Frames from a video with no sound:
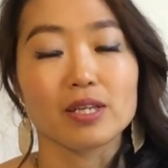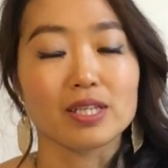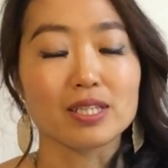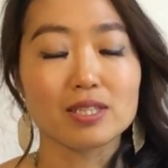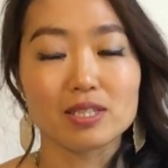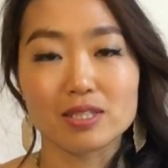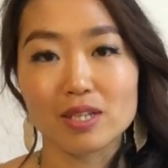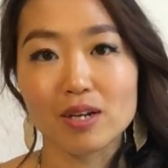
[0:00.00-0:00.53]

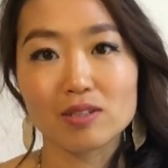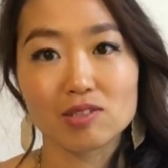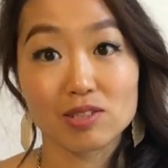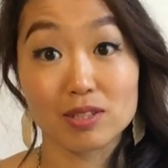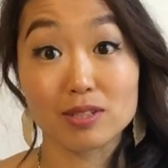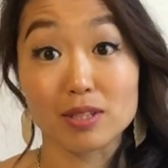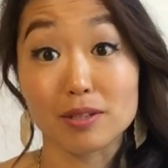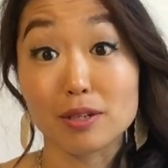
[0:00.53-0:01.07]
It's not
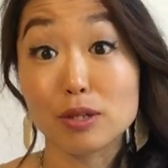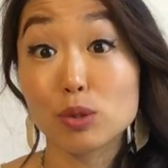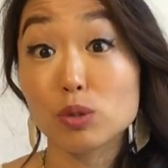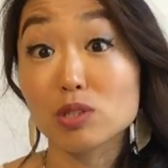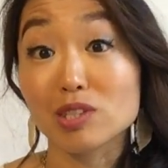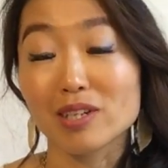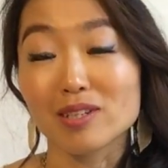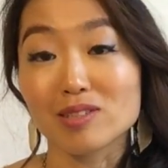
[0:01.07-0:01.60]
just a little
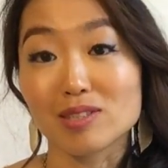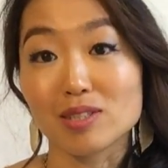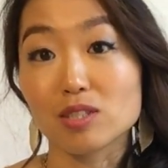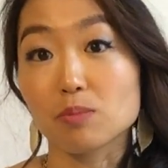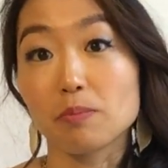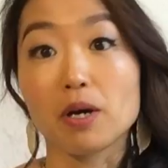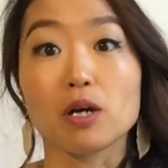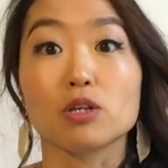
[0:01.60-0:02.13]

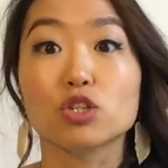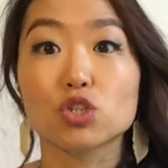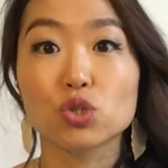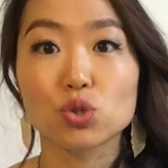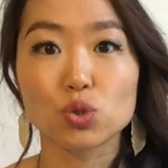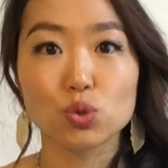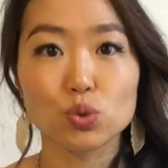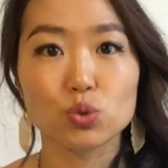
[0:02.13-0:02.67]
changes, but
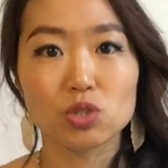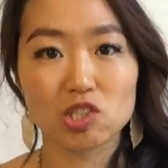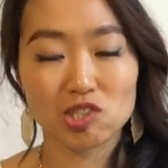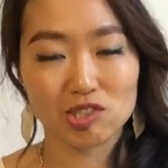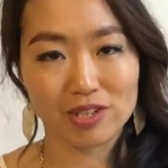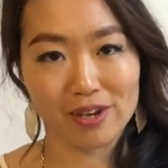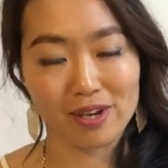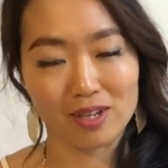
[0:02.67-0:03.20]

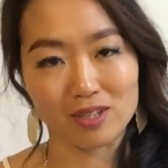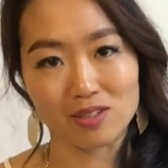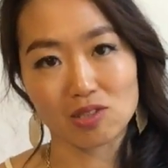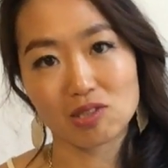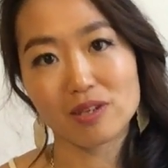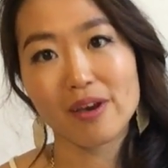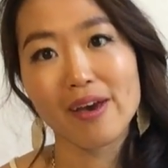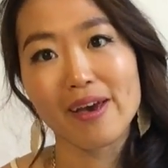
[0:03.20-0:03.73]
huge
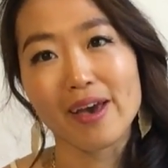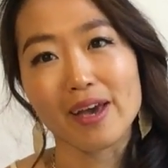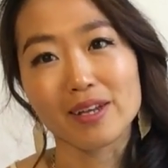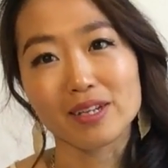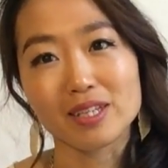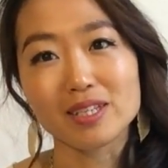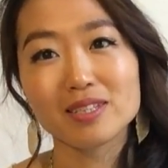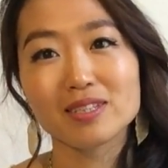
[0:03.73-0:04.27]
change.
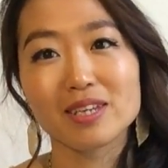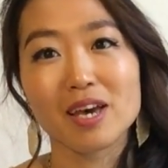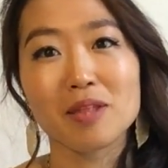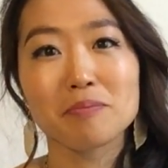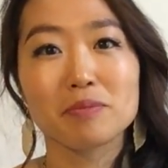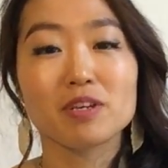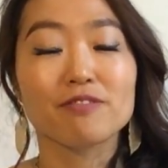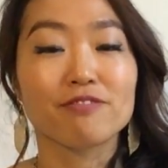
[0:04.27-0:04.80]
And it
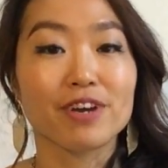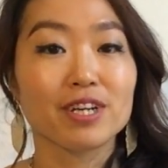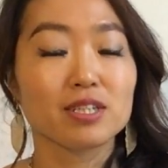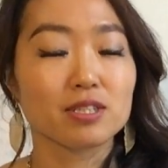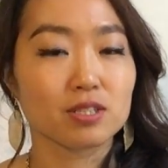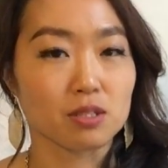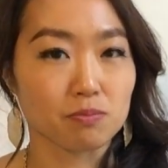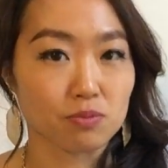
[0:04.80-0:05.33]
can be
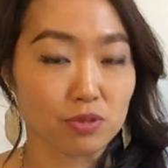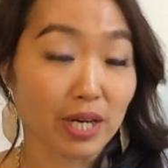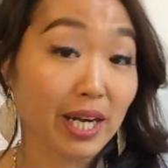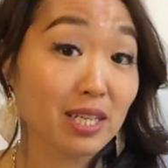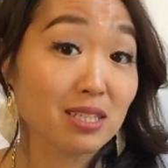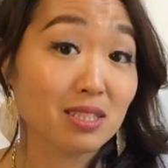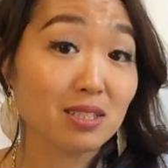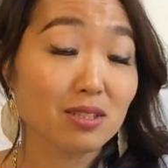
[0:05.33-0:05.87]
very
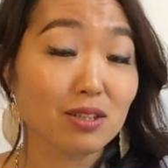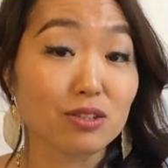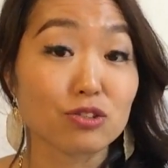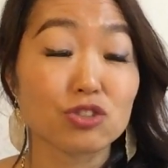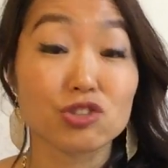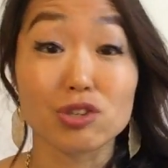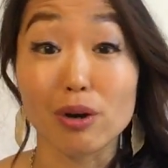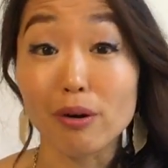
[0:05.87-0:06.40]
surprising
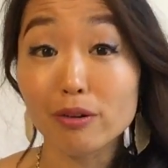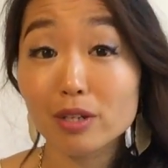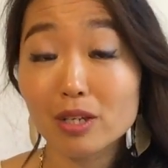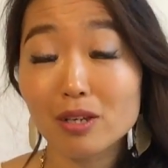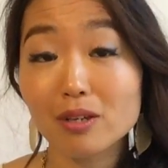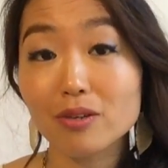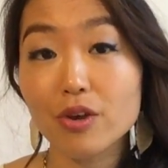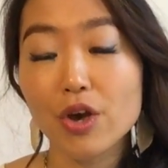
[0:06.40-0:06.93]
and
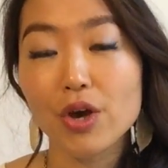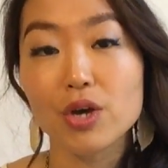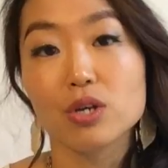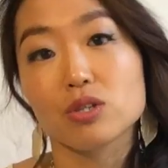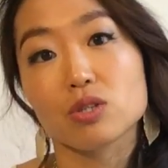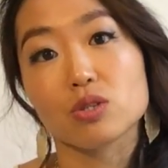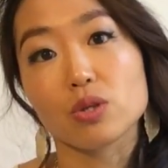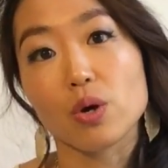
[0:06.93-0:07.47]
shocking.
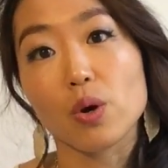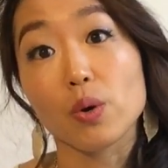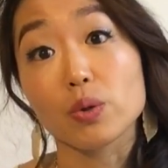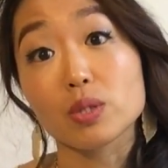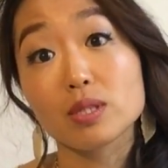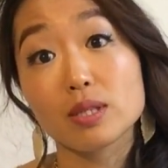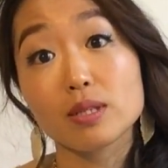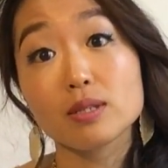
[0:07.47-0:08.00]

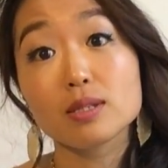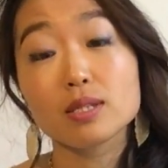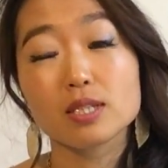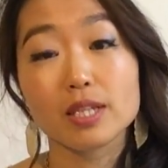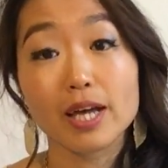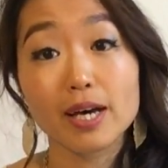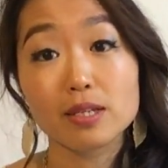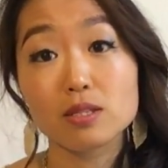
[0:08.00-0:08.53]
So since
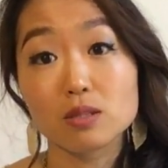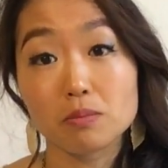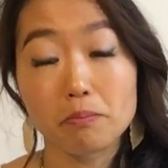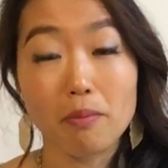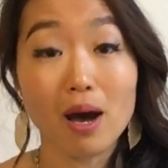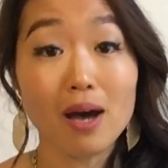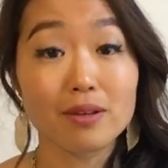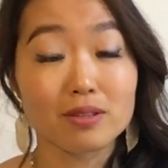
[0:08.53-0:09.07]
last
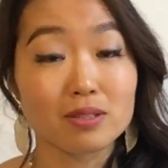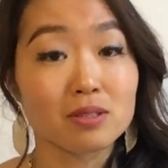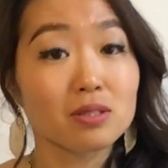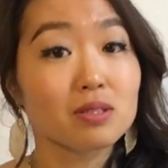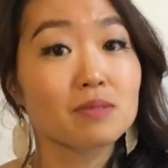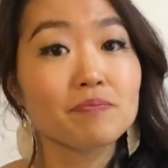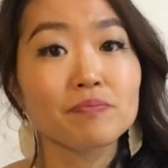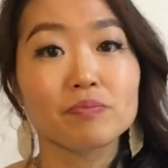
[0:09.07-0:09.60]

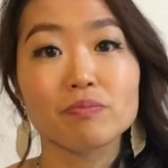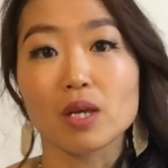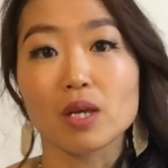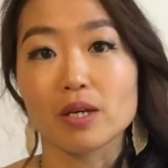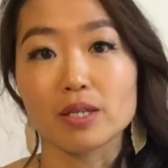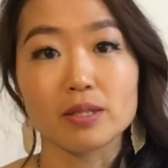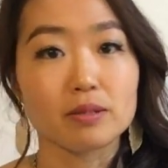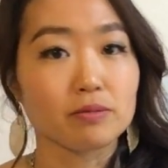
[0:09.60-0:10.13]
month,
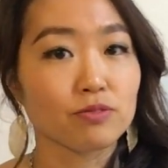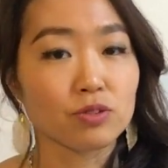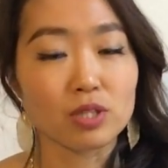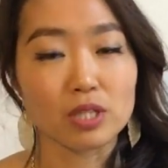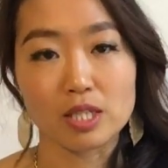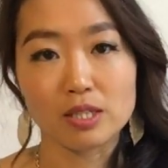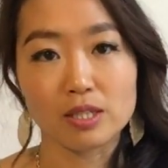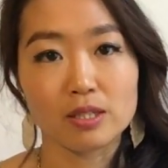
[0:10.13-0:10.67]

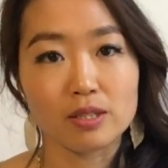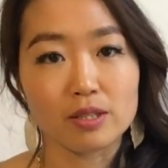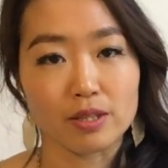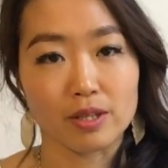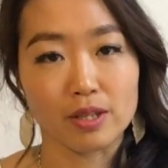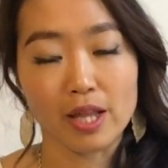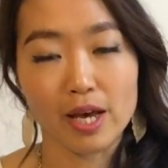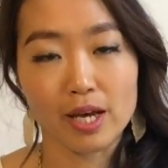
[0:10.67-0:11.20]
even in
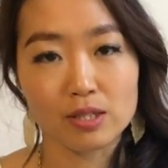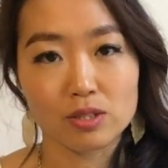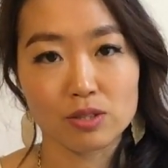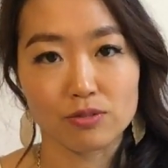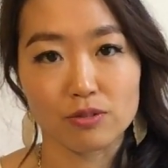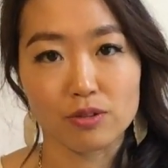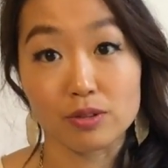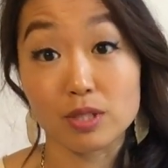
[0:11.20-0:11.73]
the
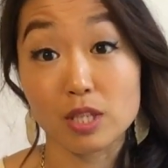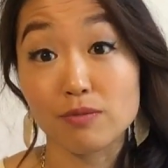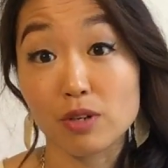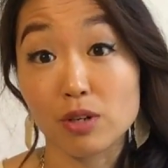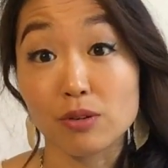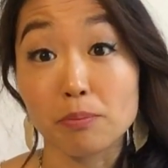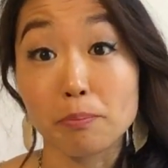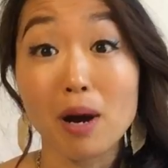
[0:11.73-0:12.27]
last
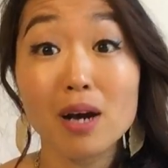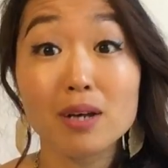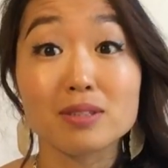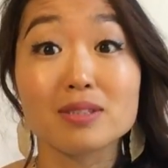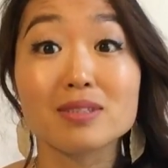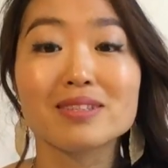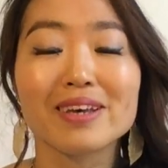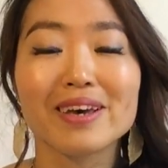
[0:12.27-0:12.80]
several
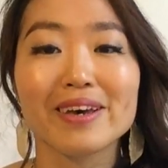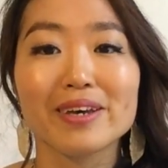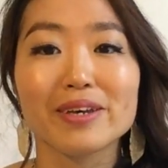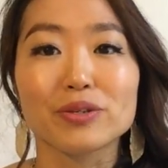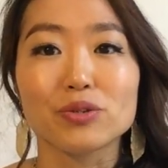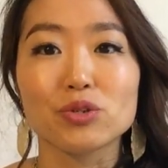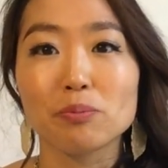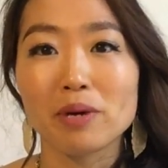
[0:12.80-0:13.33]
months,
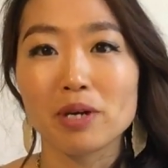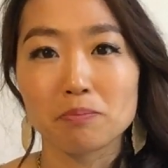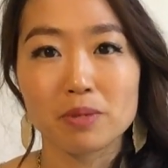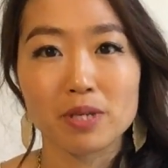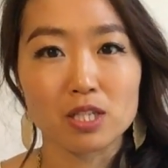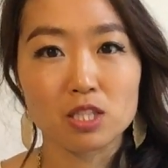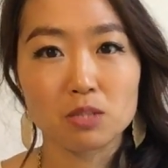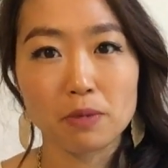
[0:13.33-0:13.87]
you might
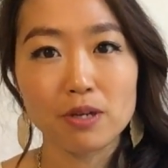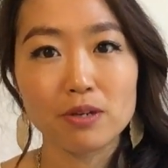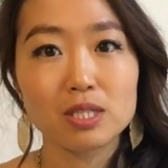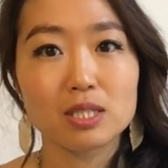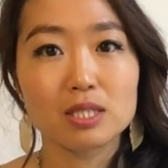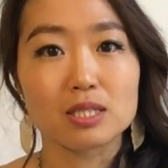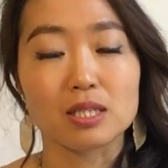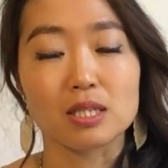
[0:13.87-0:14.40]
be
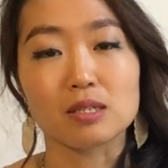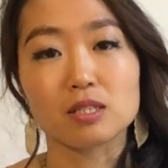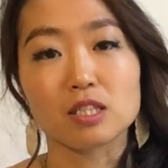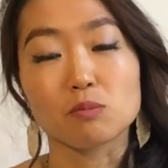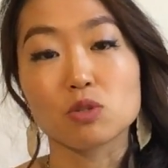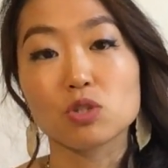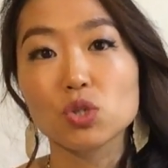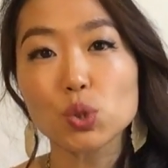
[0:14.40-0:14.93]
experiencing
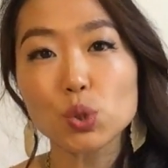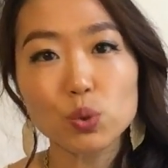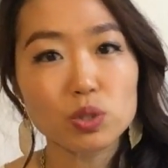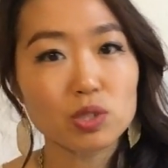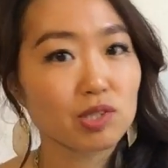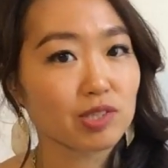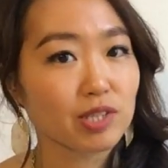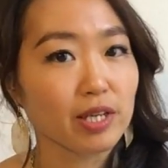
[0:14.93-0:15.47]
some
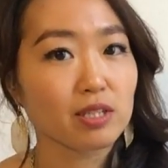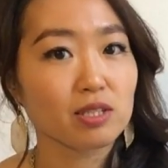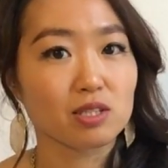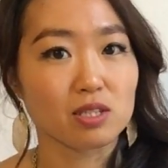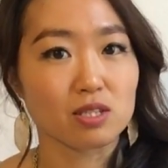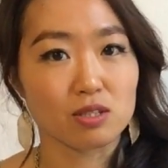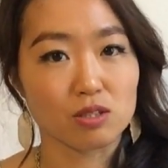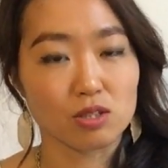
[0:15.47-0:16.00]
huge
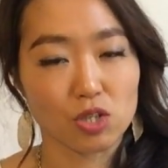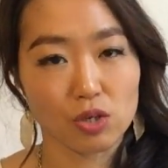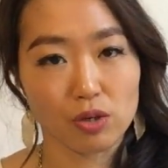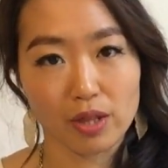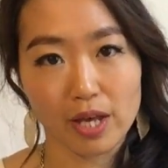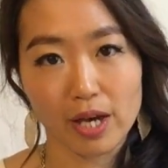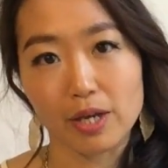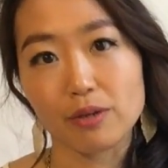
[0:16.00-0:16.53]
changes in
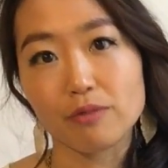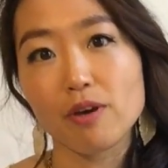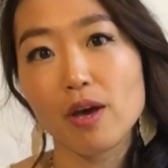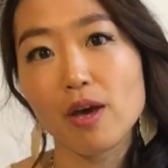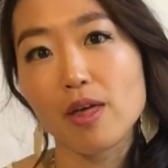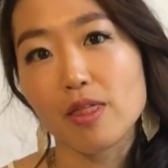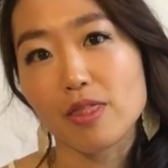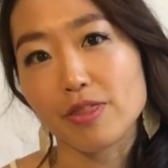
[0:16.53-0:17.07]
your life.
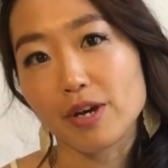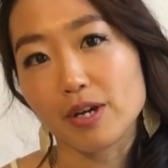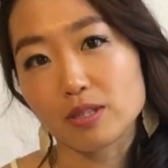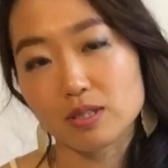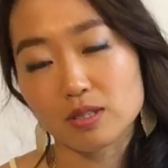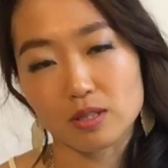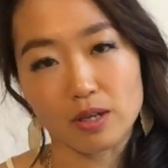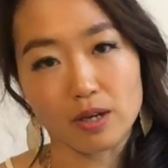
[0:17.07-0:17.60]

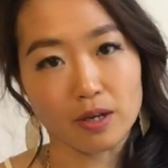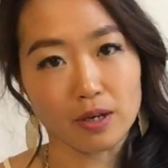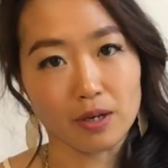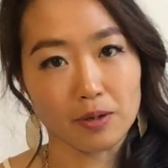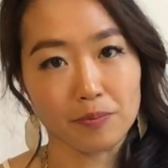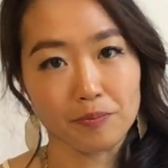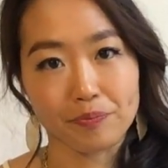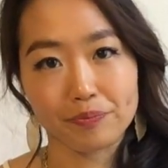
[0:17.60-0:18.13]
That's
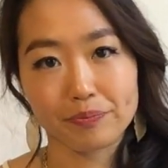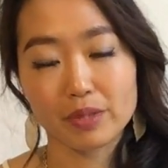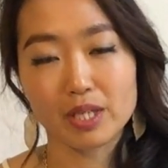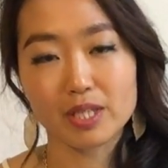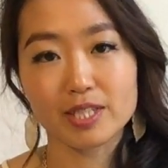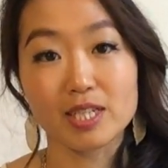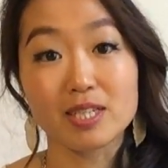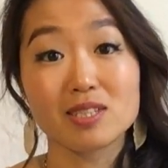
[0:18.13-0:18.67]

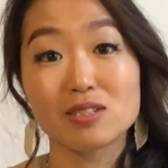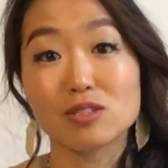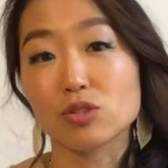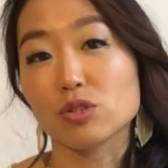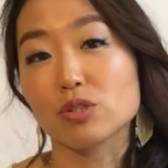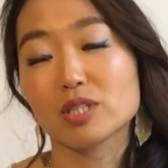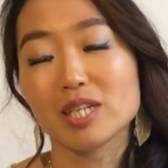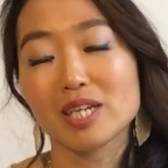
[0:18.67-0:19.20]

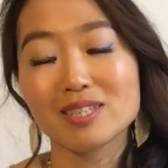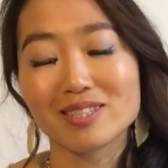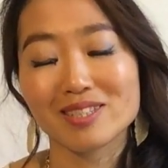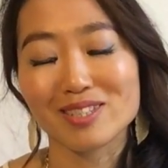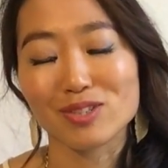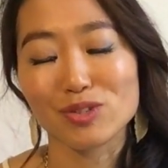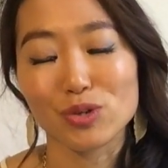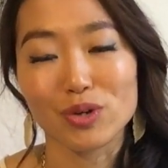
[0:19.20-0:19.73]

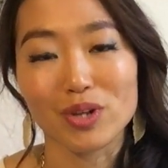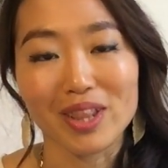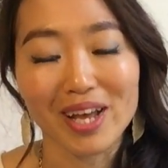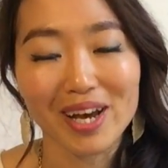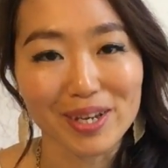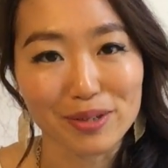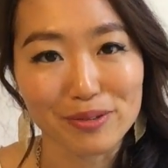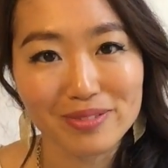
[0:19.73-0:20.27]
changing your
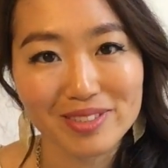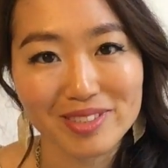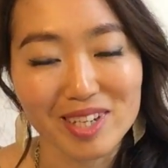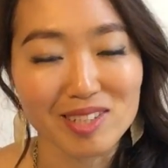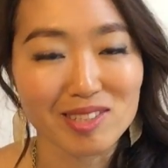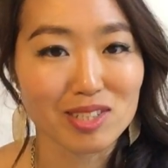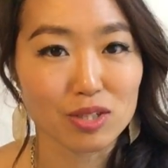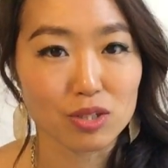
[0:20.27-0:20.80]
life,
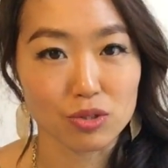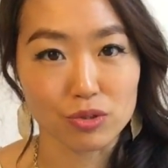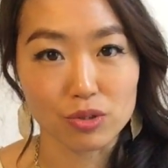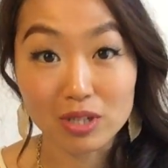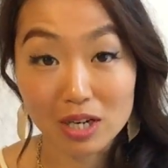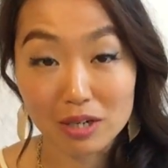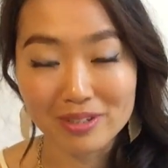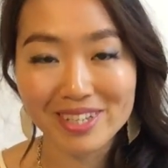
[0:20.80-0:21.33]
changing your
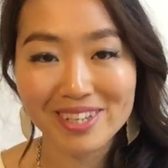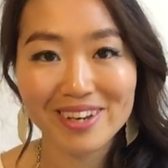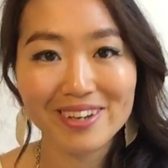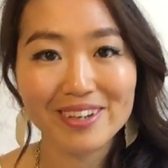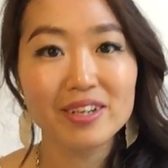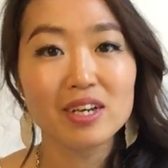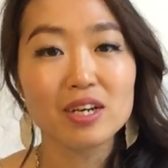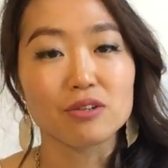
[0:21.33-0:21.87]

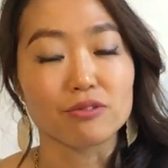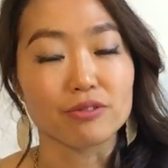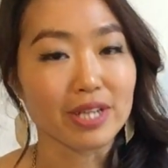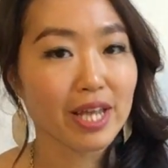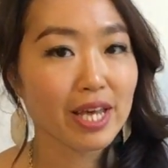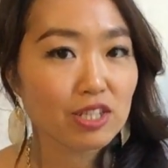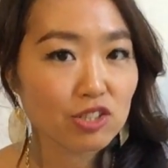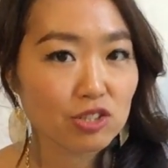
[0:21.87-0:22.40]
career,
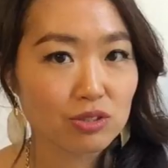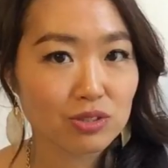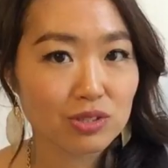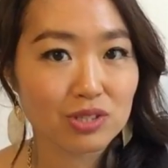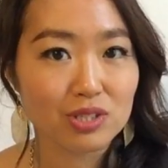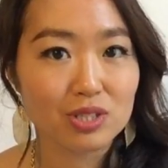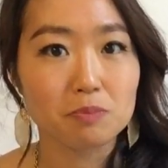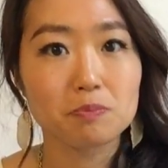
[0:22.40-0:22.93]

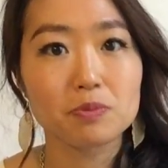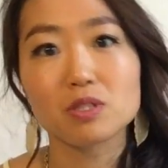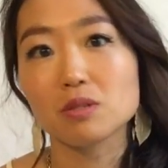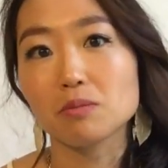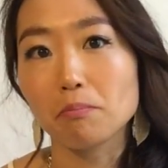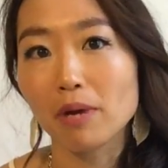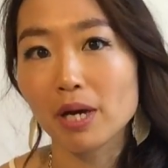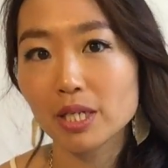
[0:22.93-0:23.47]

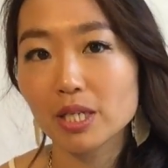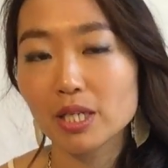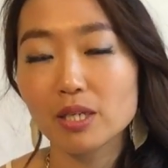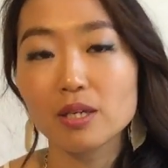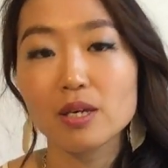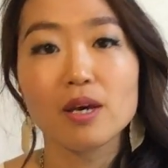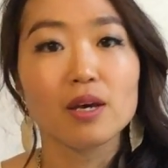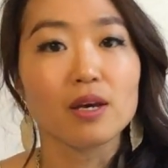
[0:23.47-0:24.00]
relationships,
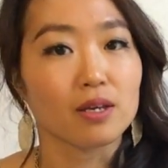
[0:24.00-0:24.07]
money,